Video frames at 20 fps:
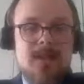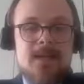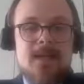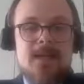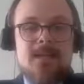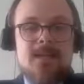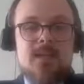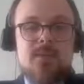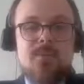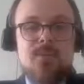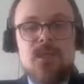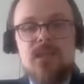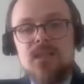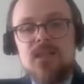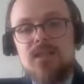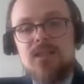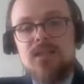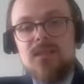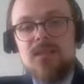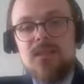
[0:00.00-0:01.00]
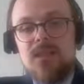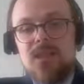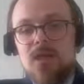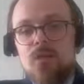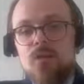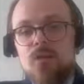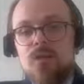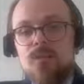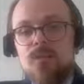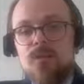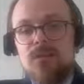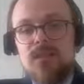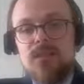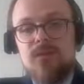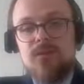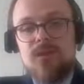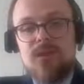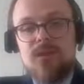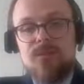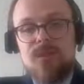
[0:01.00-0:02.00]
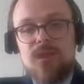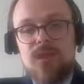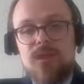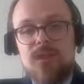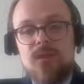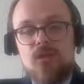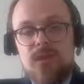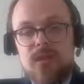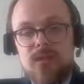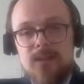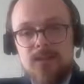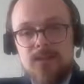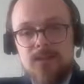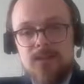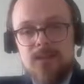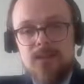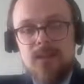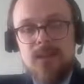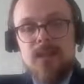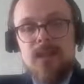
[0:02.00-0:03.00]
SMEs in the automotive supply chain.